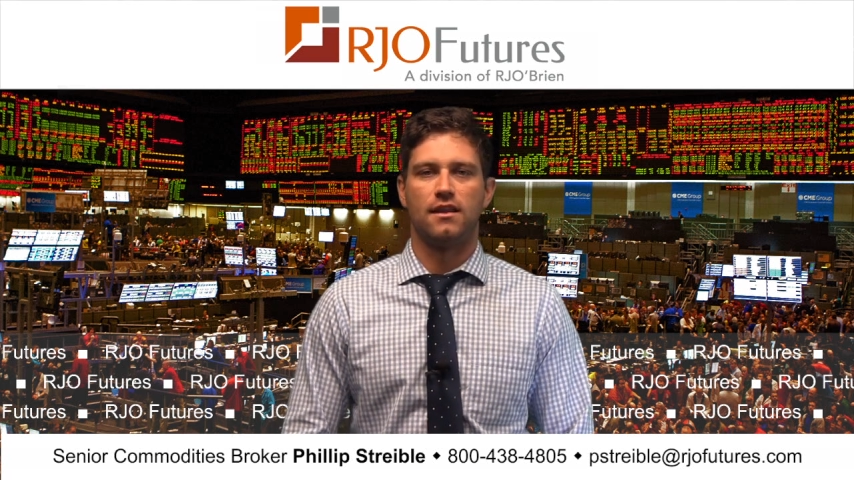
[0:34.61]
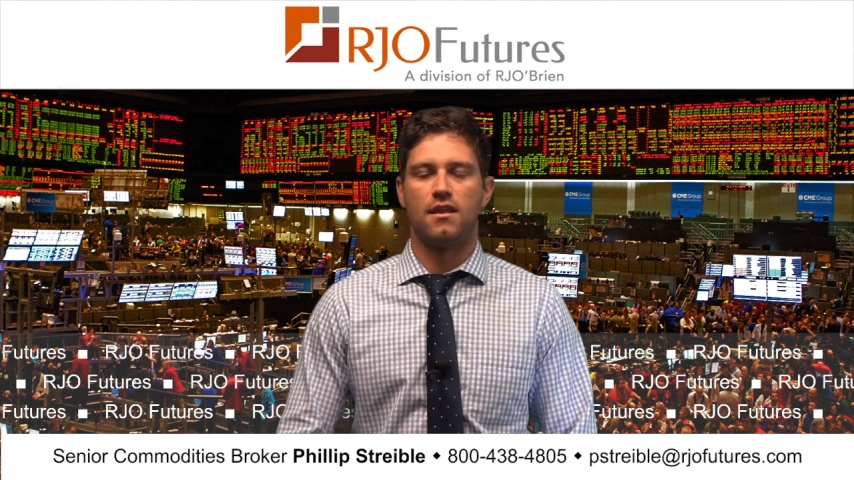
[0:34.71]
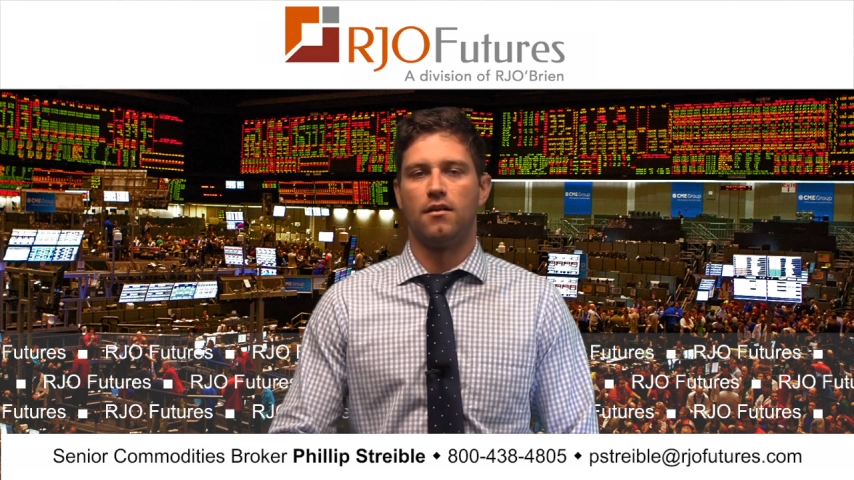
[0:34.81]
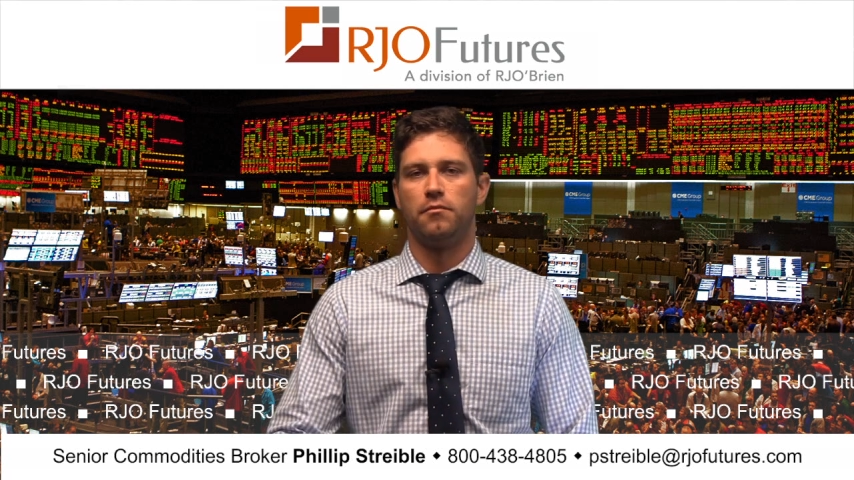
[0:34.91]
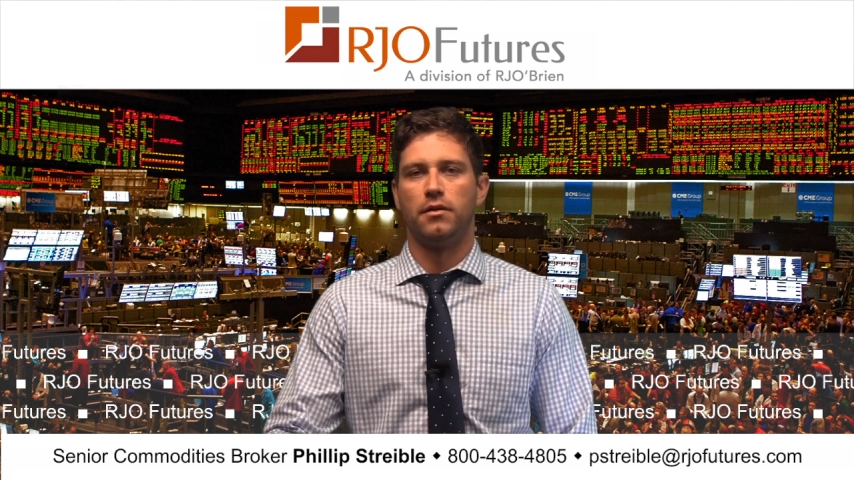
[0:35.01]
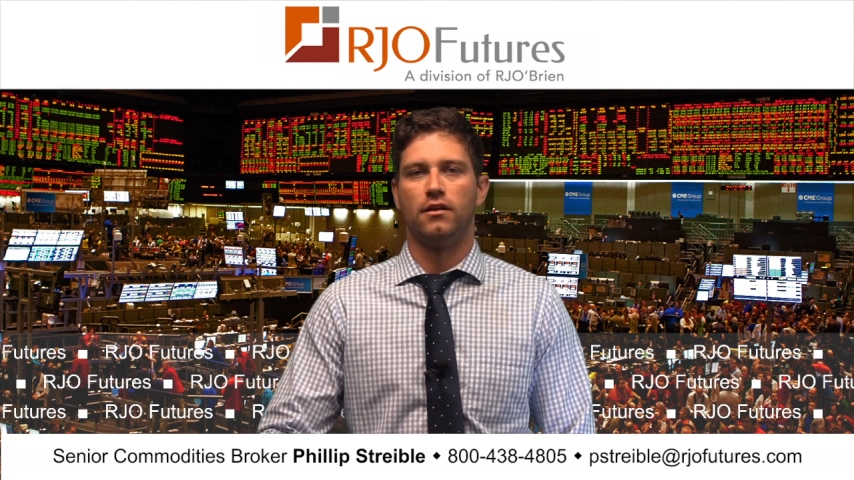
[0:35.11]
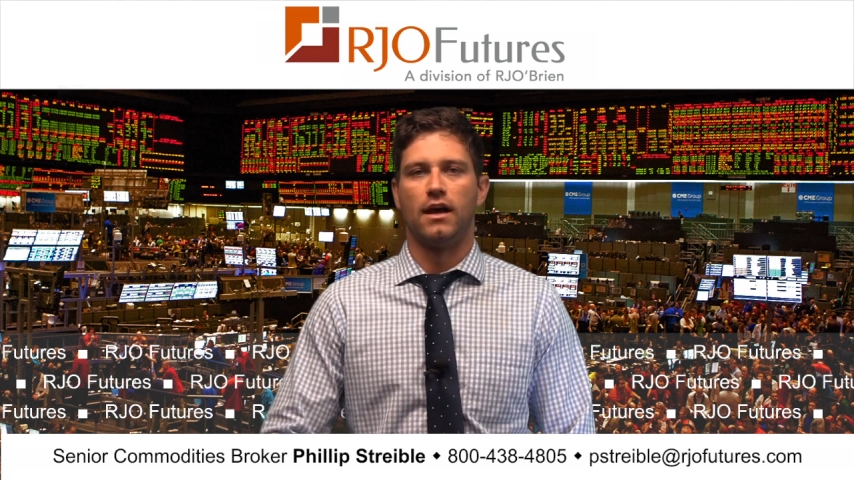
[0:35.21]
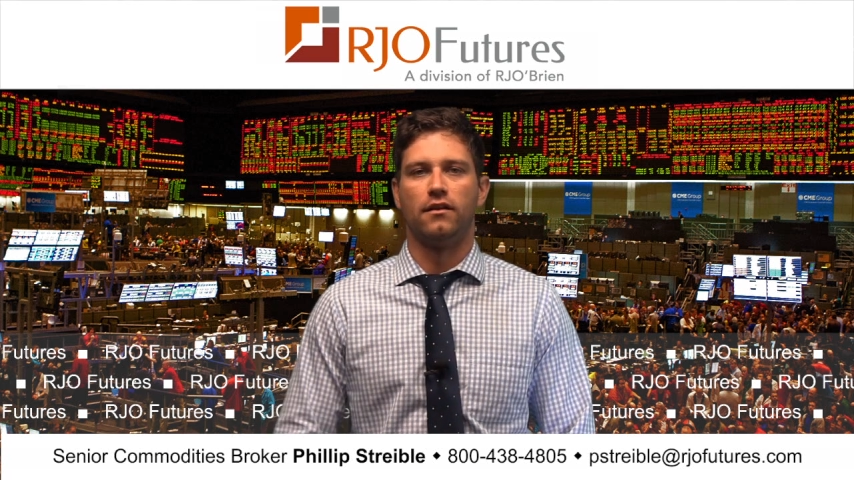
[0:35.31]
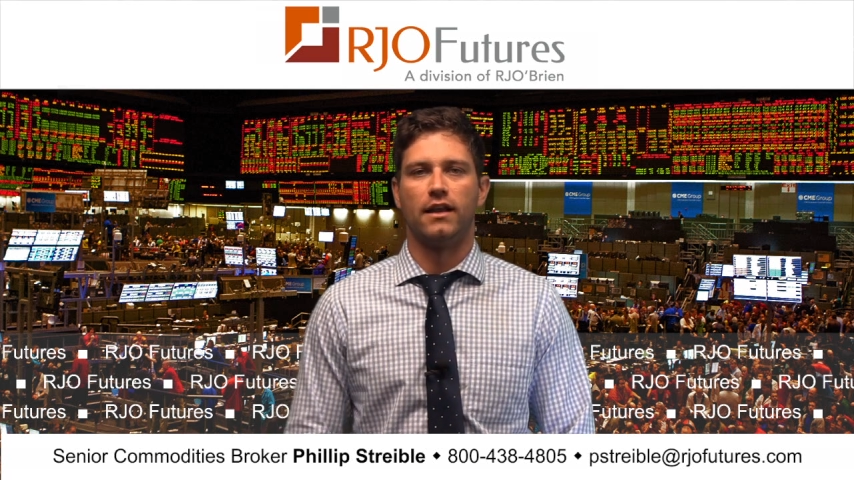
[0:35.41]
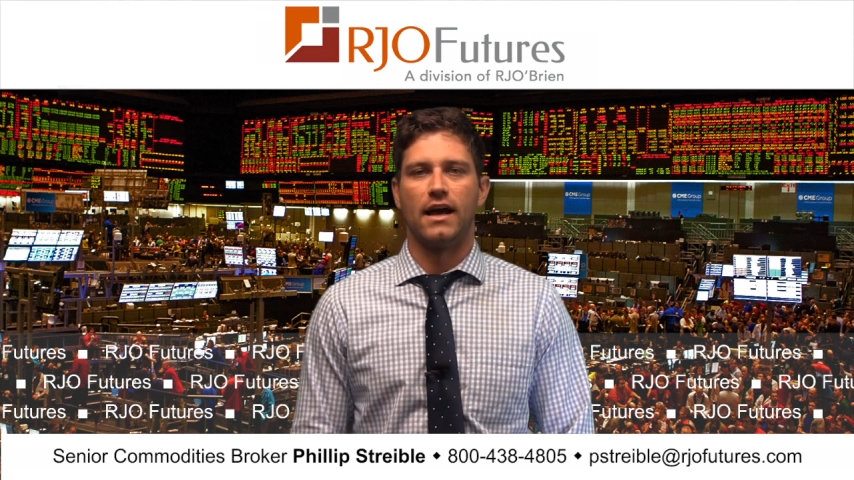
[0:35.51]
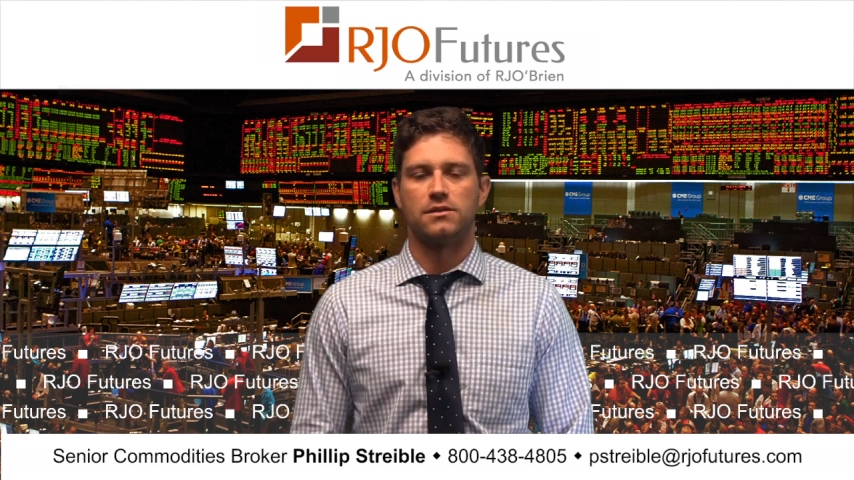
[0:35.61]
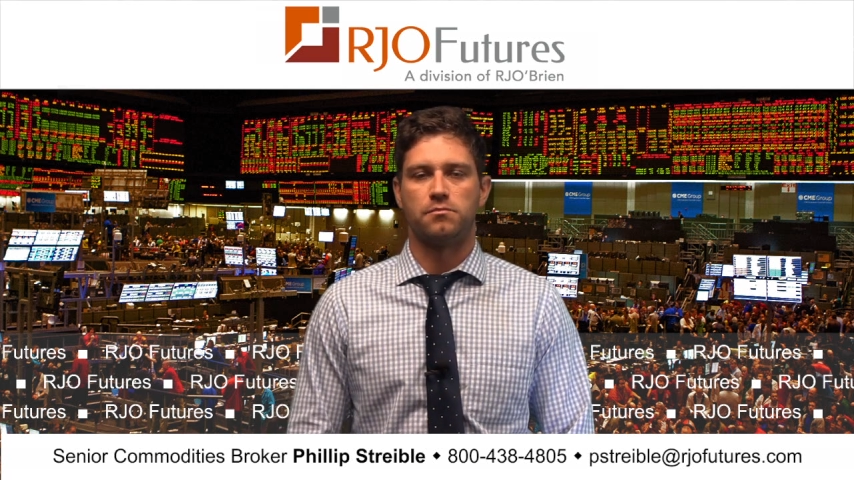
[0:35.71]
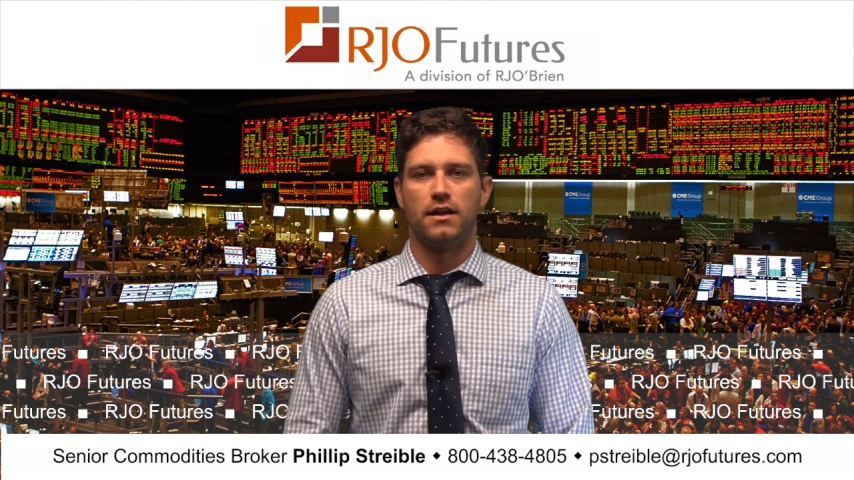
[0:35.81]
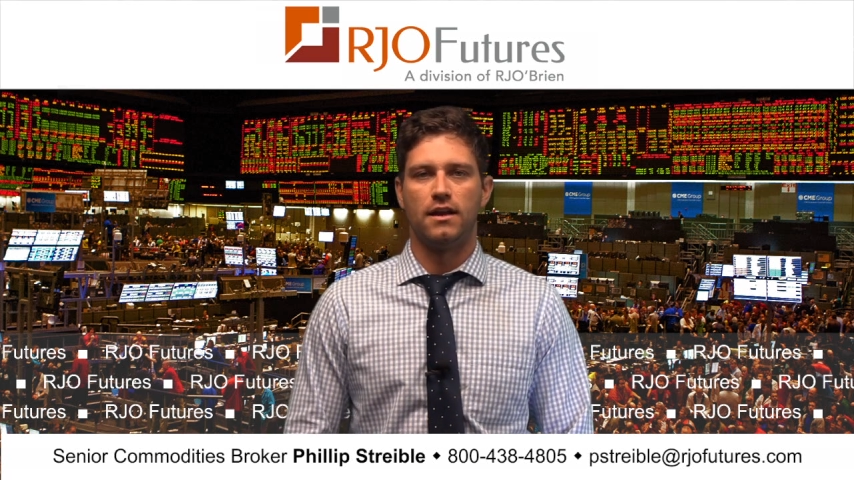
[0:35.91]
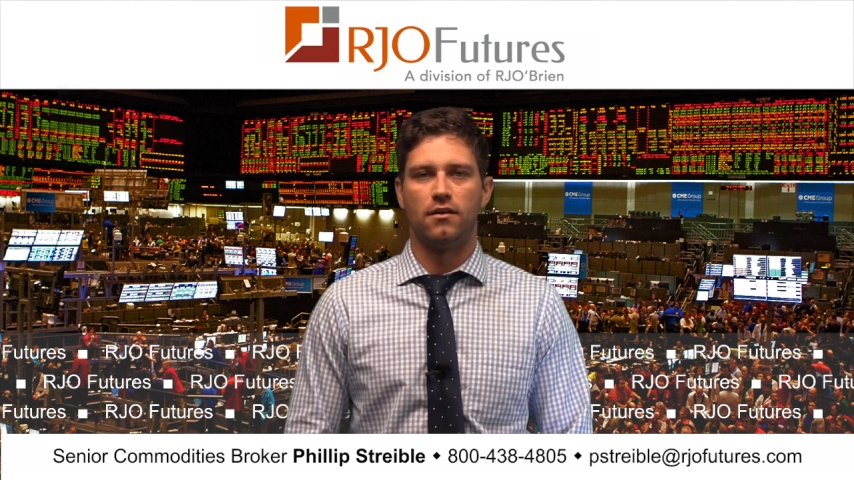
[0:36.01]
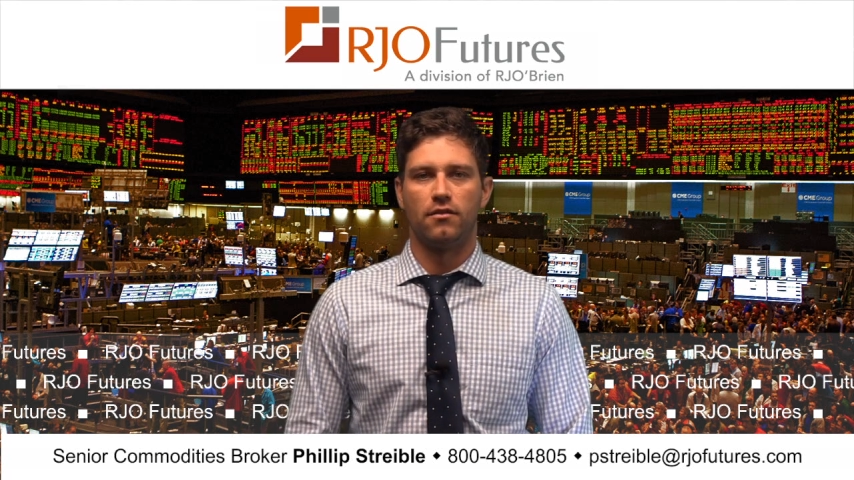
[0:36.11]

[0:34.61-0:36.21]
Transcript: and then they'll pull out last minute,